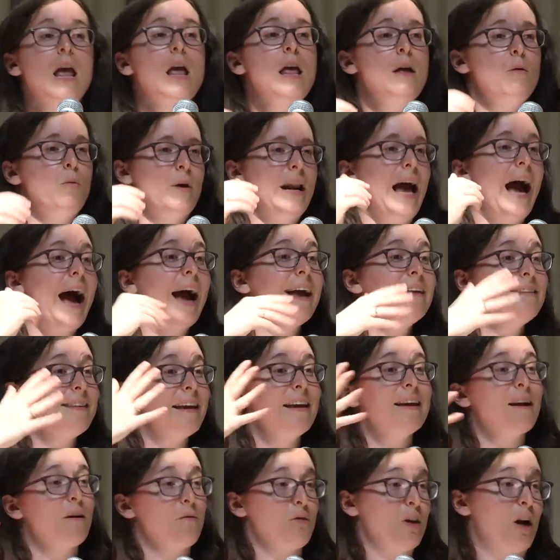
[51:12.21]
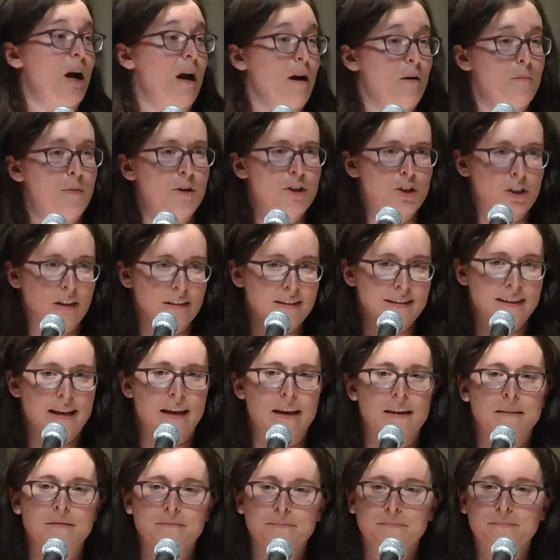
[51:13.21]
When I take out the garbage, let's
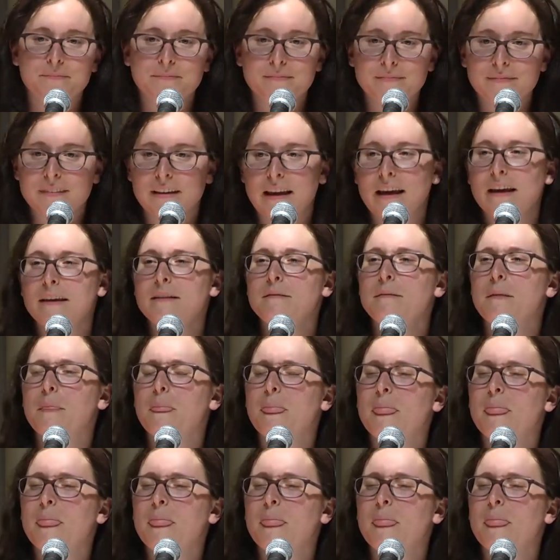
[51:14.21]
say, okay,